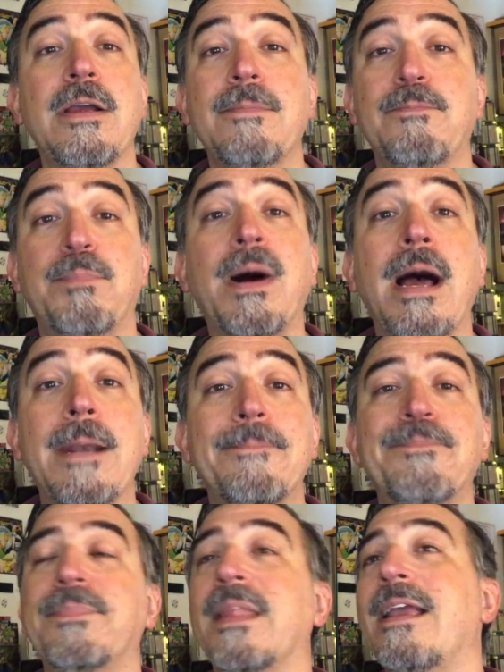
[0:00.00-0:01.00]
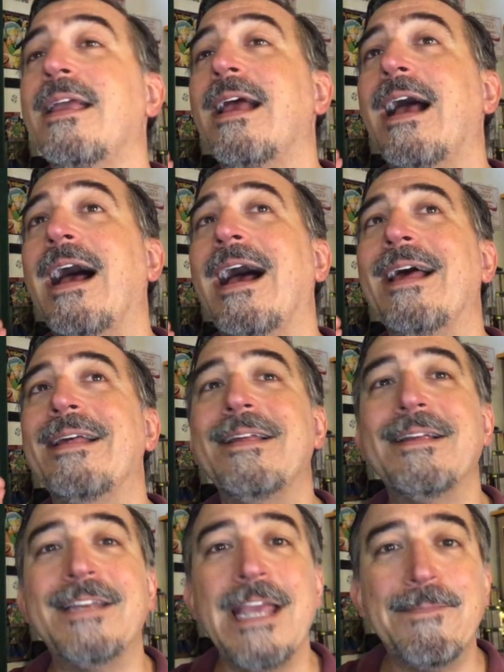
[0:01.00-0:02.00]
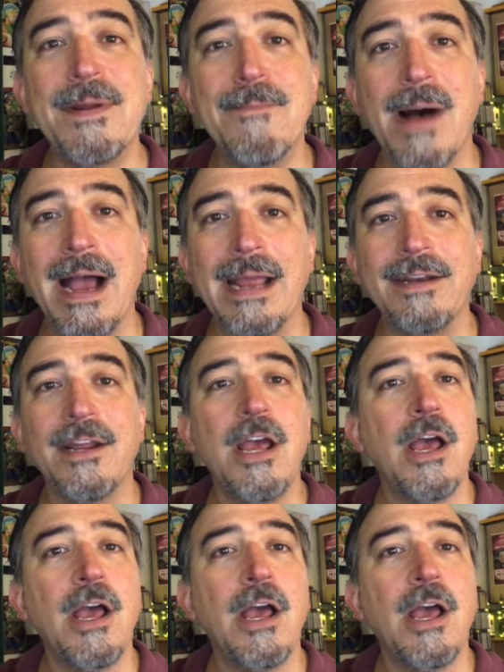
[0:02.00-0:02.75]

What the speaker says: But keep in mind,